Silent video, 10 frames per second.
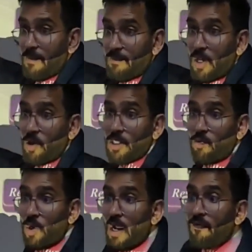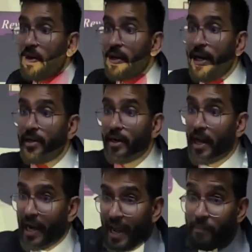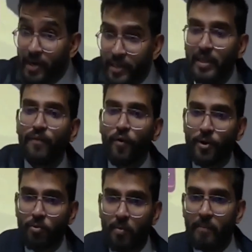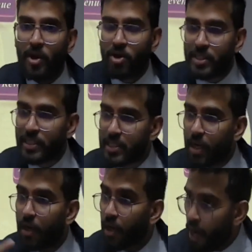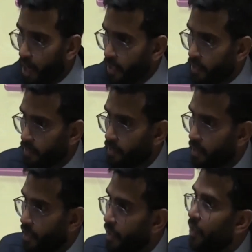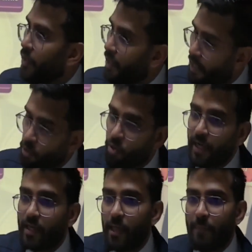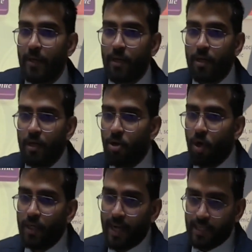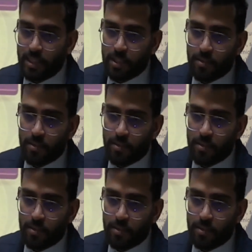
because it would have created a liability for you. Because it's a grant, you can keep it under non-tax